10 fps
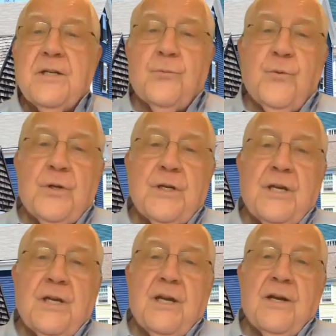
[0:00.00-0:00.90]
to
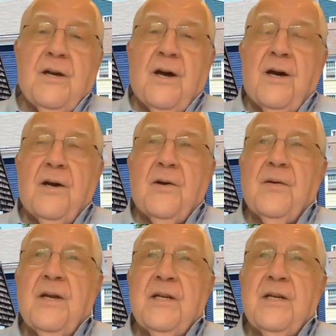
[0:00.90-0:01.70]
fully uh,